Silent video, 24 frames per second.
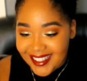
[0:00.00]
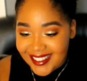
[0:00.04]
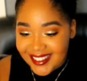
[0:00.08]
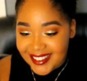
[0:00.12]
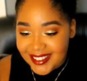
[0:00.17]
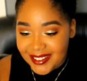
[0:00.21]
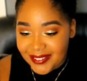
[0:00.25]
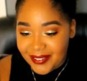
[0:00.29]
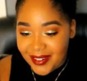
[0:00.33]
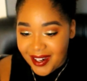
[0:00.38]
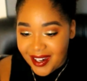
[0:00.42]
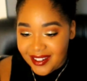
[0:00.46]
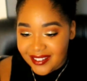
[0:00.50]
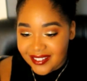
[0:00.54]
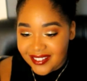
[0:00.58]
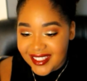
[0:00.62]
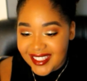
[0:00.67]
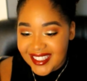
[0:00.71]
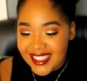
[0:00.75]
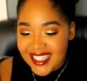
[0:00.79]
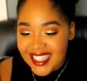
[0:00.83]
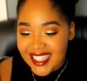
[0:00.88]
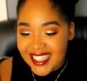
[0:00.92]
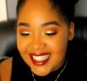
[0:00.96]
this
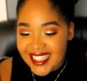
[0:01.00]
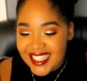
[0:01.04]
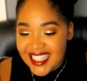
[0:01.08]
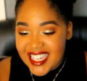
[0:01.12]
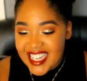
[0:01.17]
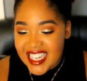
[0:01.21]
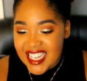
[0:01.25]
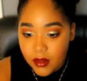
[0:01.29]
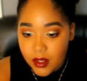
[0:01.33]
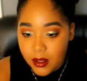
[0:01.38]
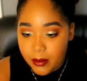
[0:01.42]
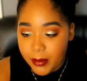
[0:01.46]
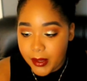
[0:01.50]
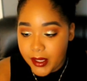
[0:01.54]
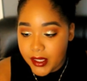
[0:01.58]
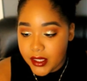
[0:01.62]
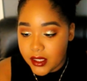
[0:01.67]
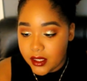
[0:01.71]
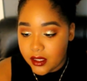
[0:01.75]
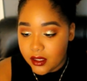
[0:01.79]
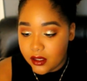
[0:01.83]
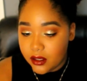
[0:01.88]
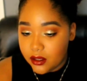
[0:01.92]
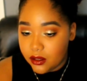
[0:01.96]
problem,
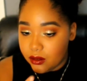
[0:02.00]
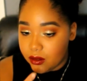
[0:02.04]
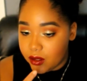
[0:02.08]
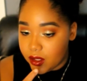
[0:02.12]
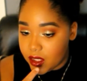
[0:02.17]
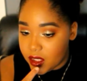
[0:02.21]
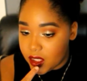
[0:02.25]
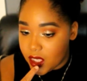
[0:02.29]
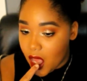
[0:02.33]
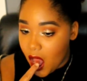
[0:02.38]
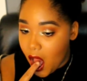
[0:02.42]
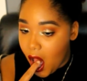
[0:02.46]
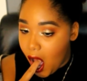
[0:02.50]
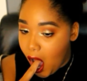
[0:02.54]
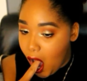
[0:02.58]
basically you do this.